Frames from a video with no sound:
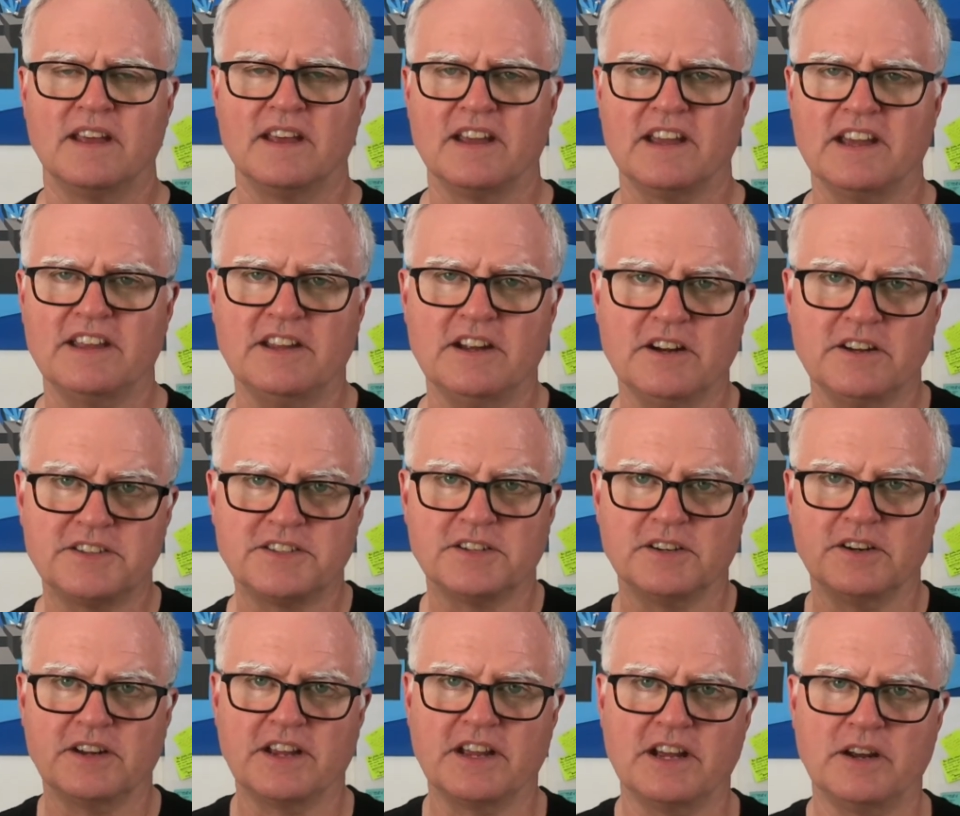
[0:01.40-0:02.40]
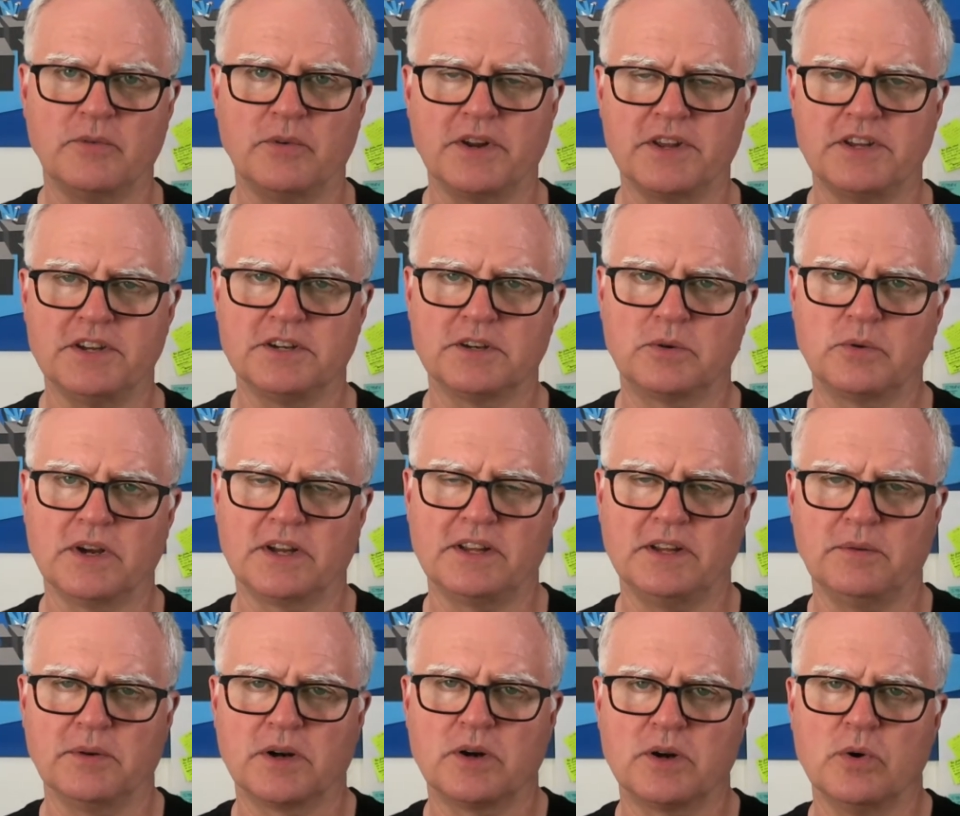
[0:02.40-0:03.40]
Hey there, it's Ernie. I wanted to quickly
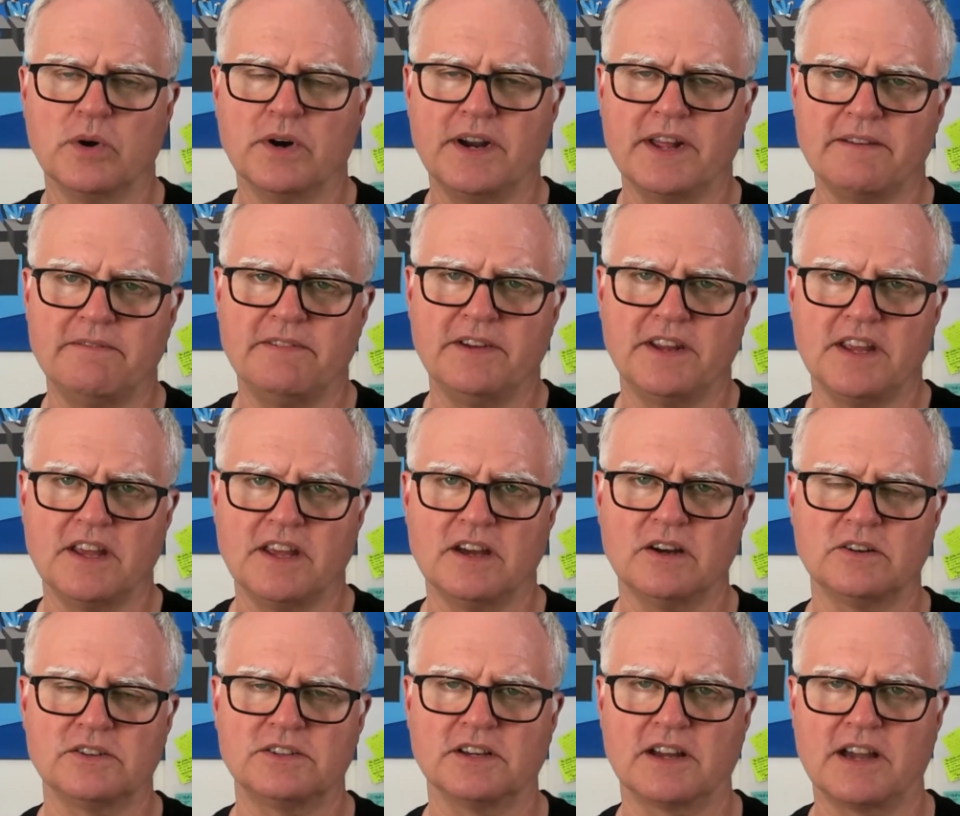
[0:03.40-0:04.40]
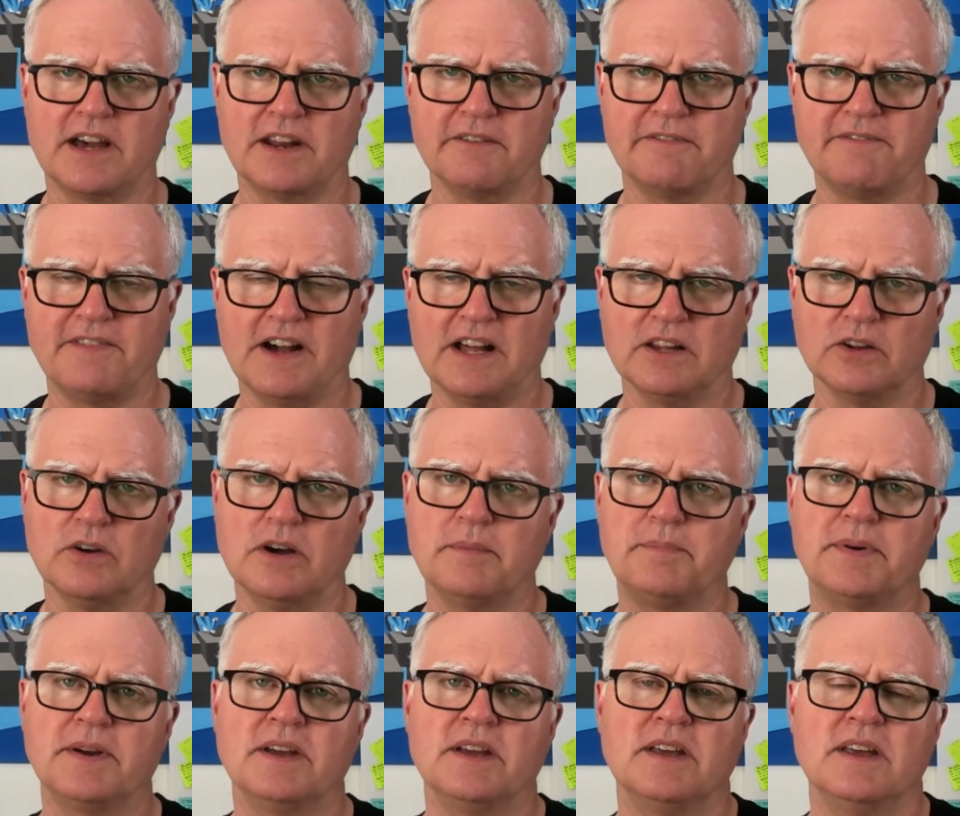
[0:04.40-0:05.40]
record a video to kind of follow up
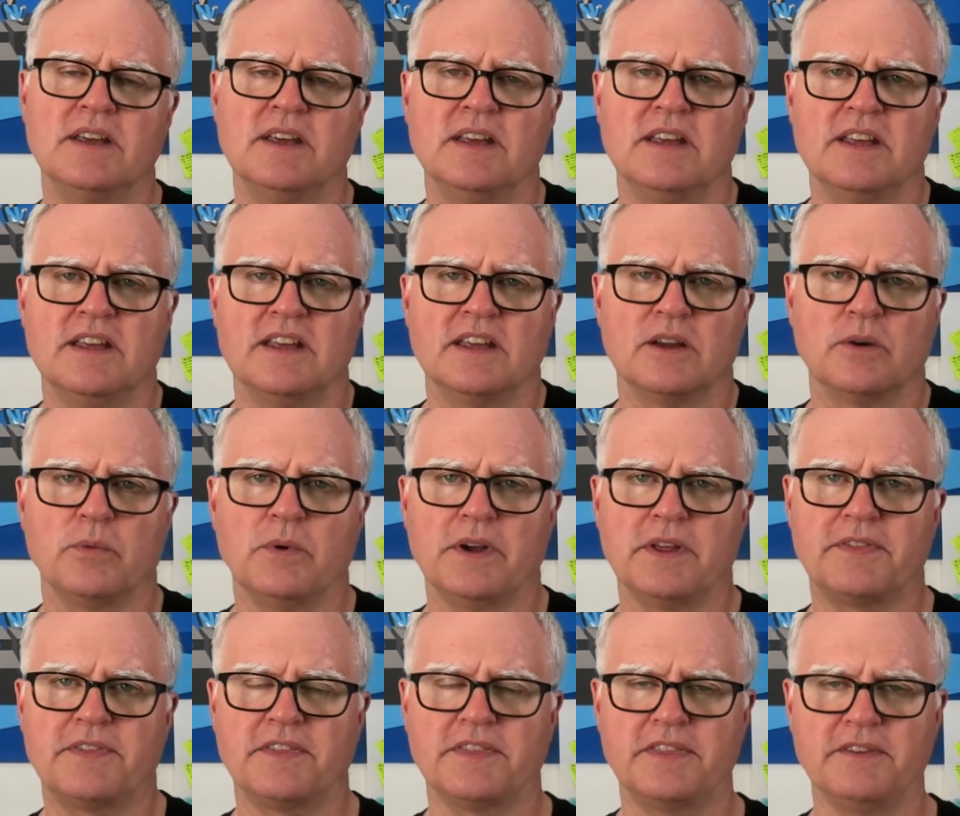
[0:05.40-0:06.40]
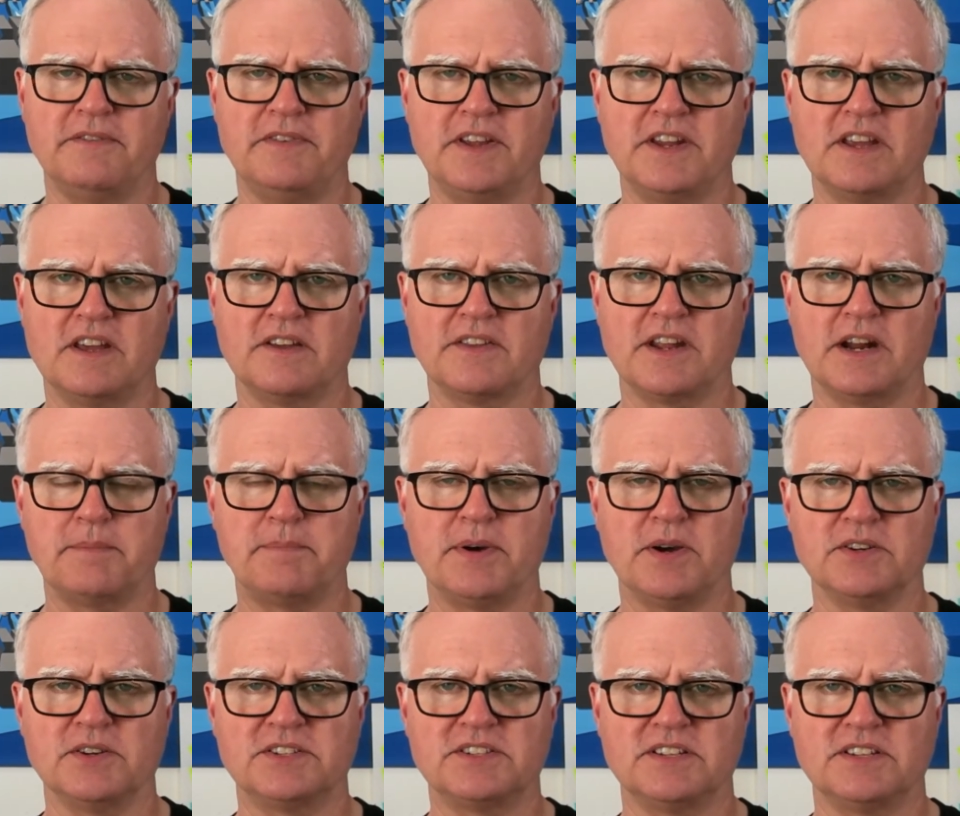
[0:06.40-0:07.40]
with the video that I
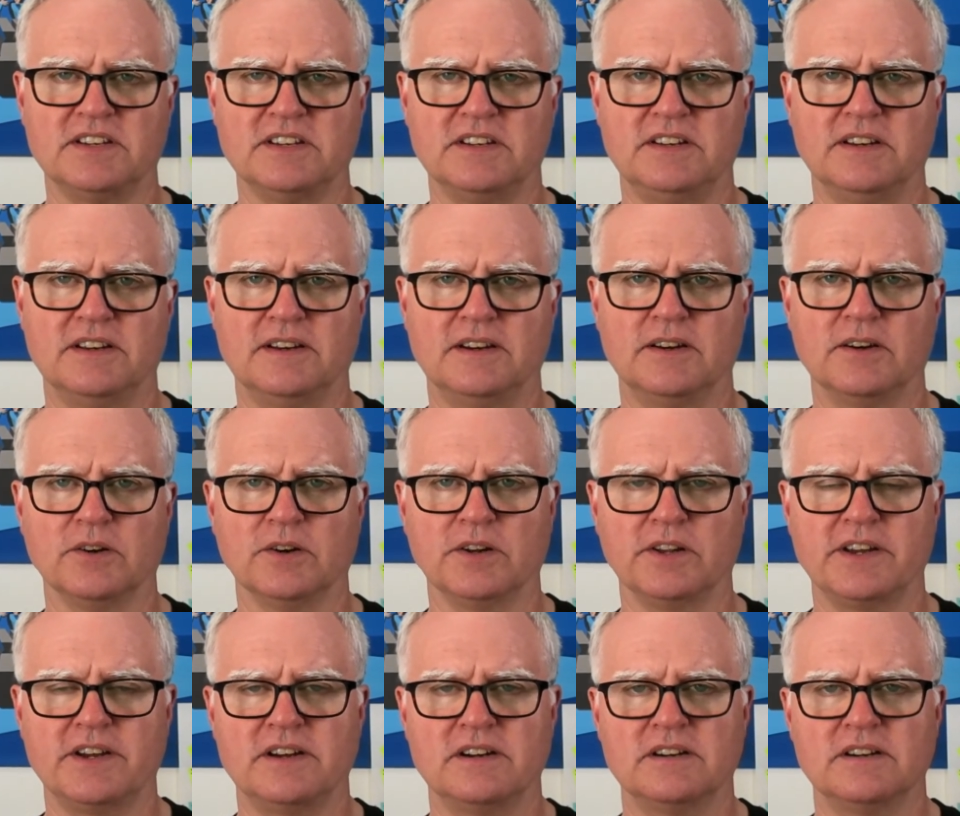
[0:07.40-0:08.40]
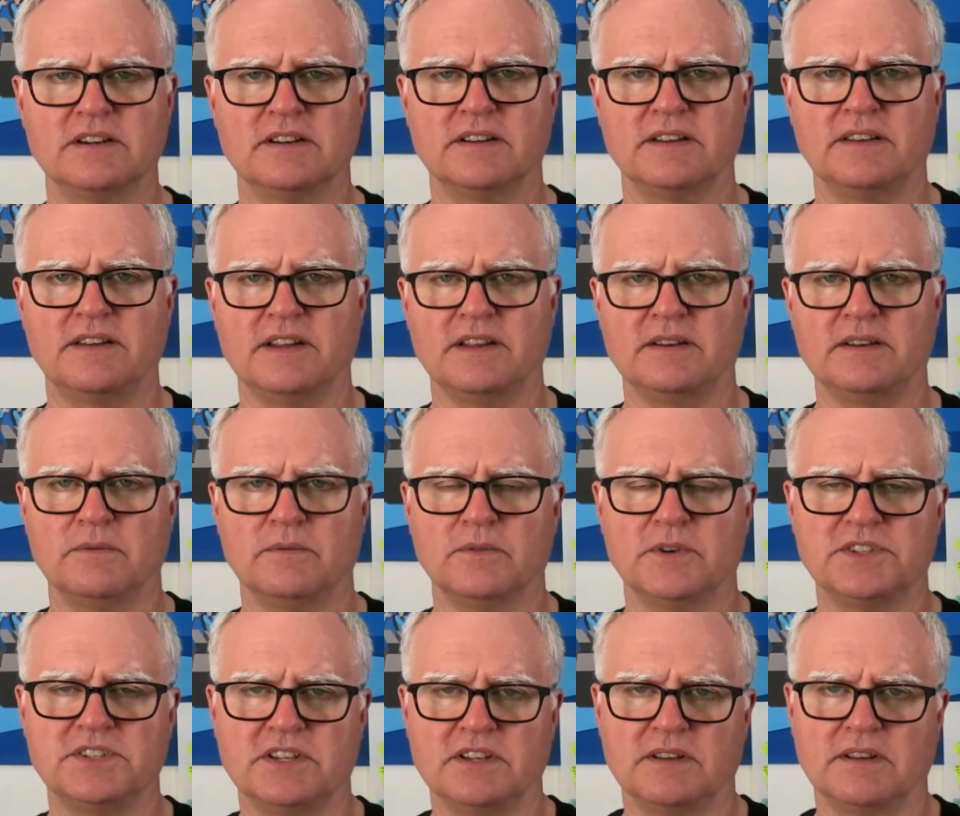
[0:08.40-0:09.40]
posted earlier that
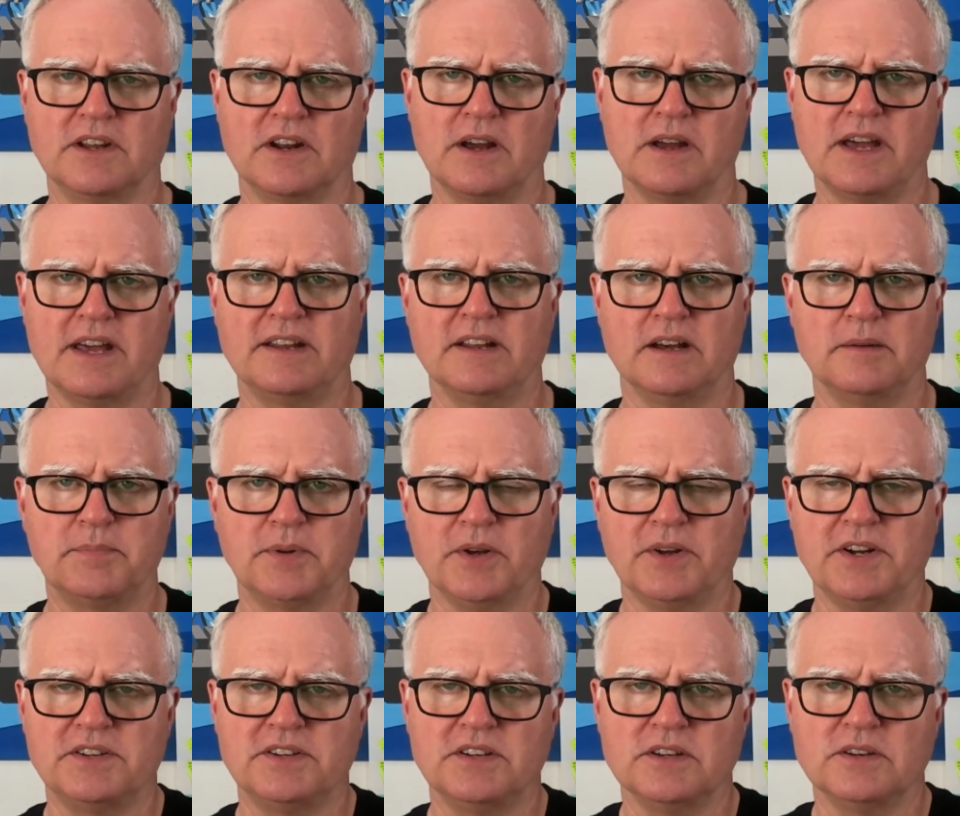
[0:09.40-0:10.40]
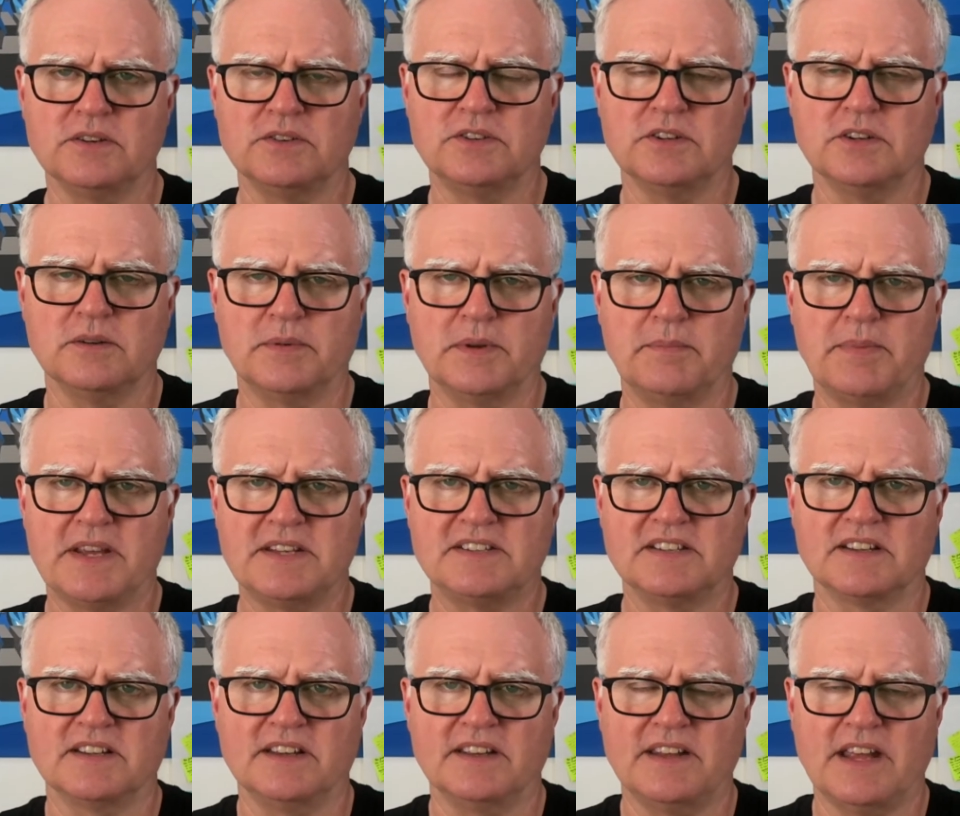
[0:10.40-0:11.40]
was, I had to upload it to YouTube. And
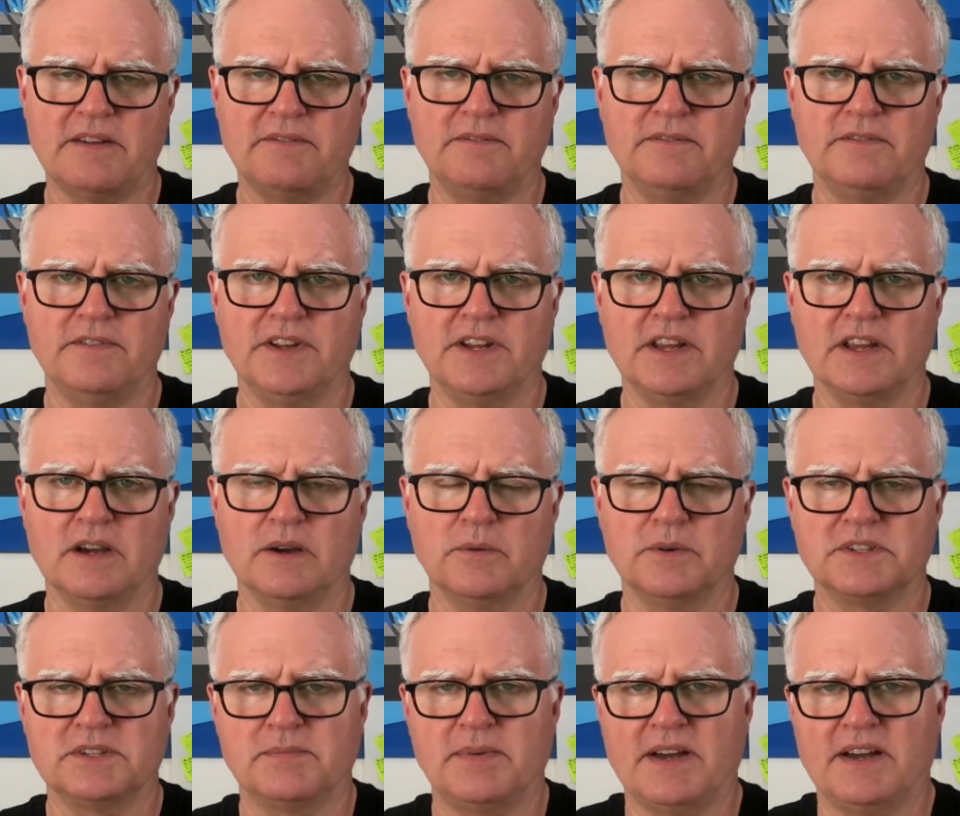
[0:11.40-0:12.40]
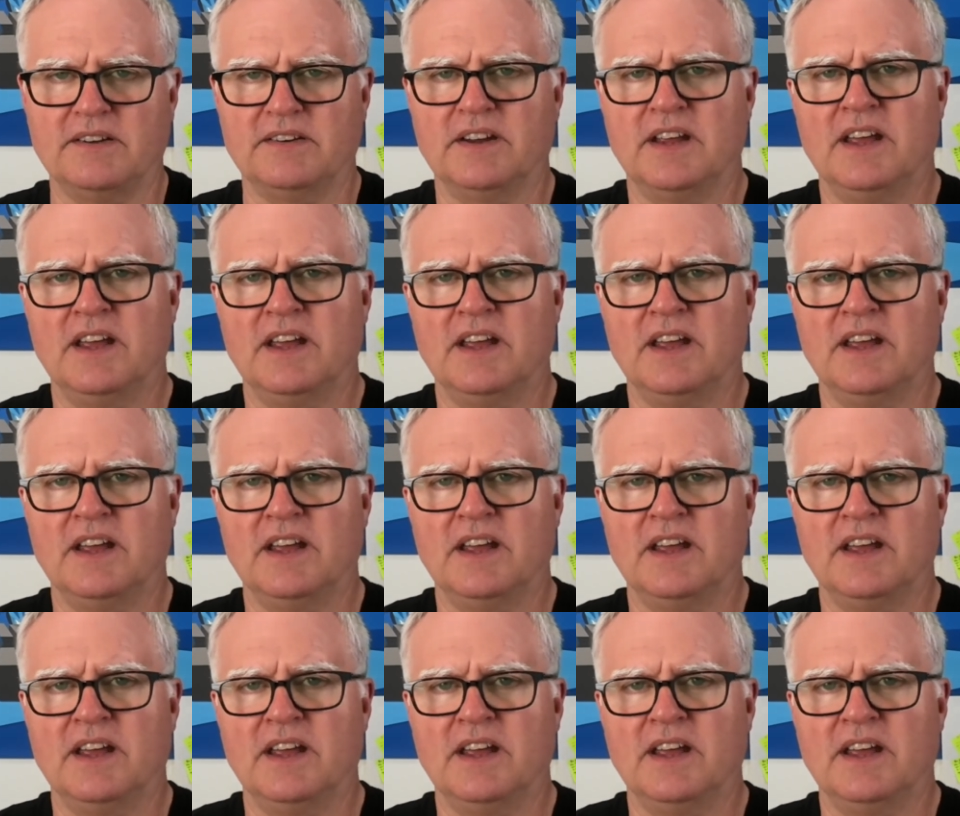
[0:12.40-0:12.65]
basically, that video was about